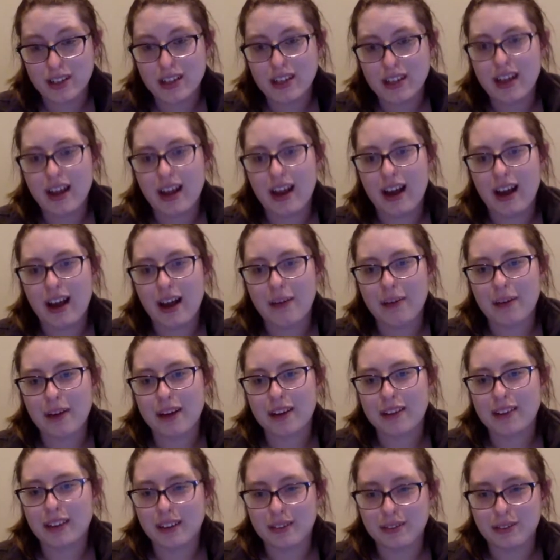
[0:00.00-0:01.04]
And I
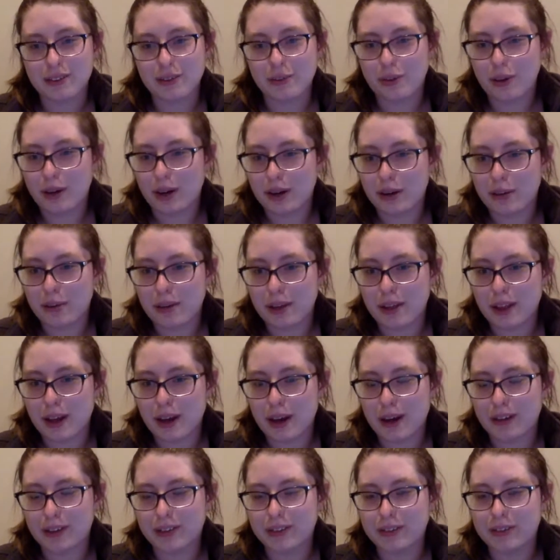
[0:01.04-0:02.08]
definitely wanted to be there
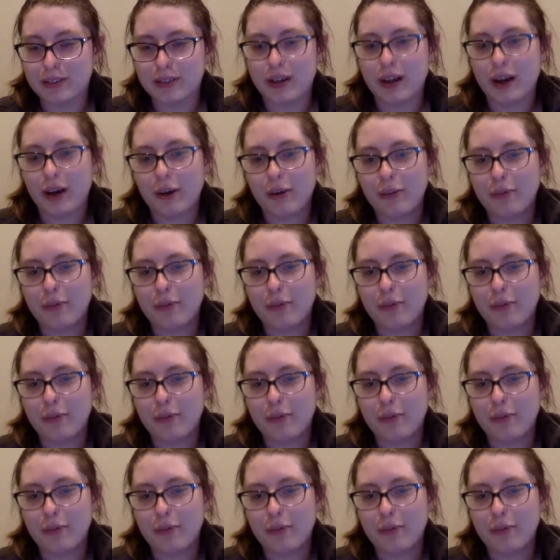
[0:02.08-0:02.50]
to help.